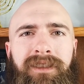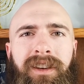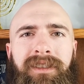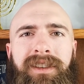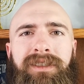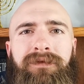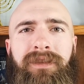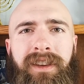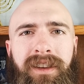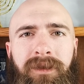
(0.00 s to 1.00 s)
on this
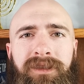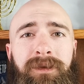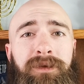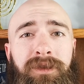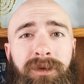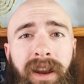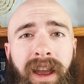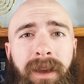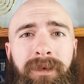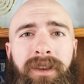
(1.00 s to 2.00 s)
video and
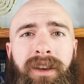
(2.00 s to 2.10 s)
subscribe.